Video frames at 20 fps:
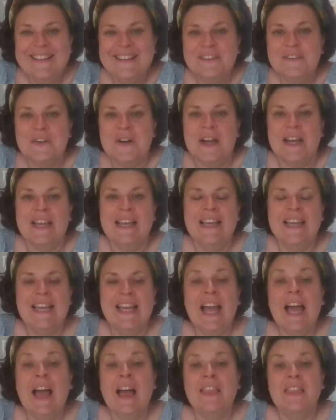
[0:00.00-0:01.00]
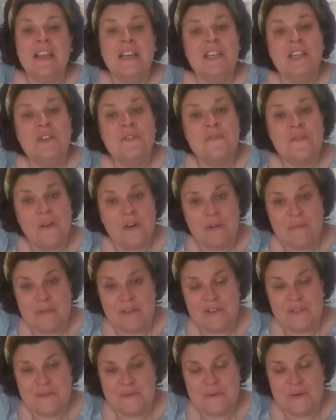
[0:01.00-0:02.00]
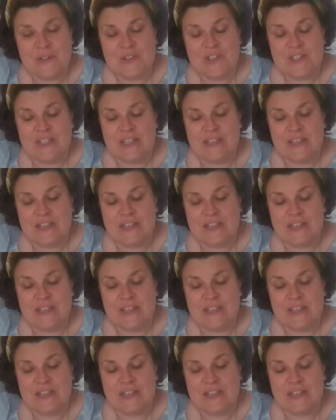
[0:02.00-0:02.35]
Right. Thank you very much for watching,